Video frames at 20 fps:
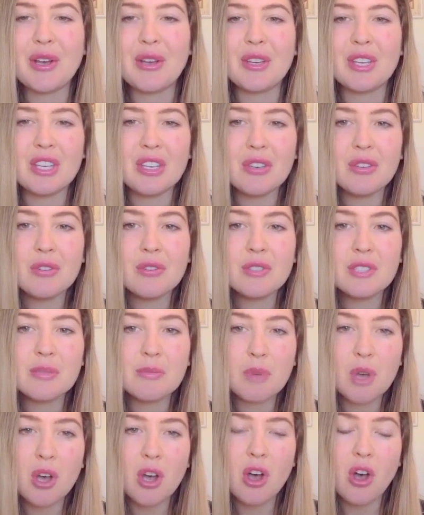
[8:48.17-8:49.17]
used
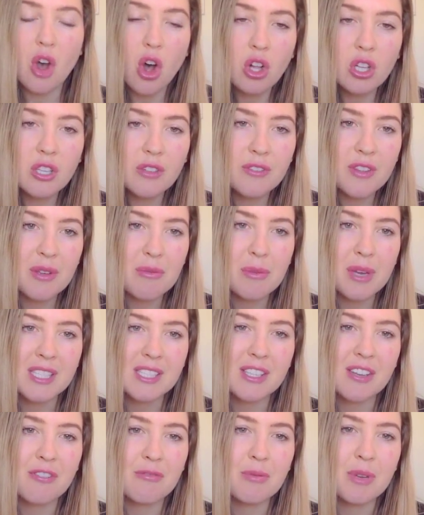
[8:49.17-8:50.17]
all of them
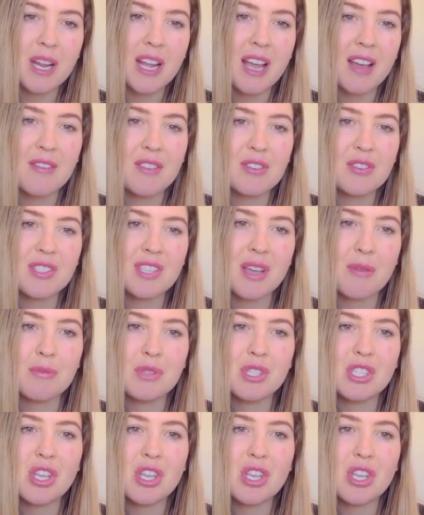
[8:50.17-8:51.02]
myself, but I have used some.